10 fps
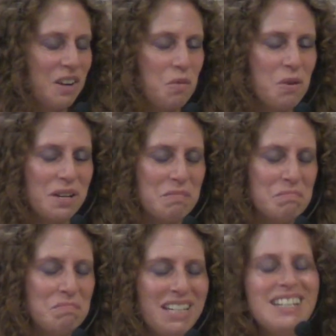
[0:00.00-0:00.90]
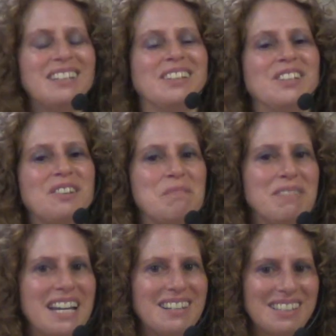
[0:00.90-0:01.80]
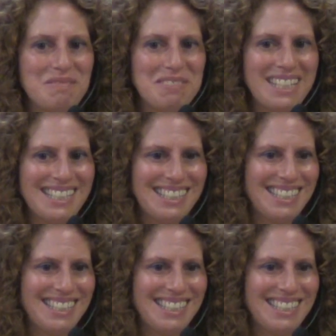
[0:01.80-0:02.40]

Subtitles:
and one immediately jumped out at me.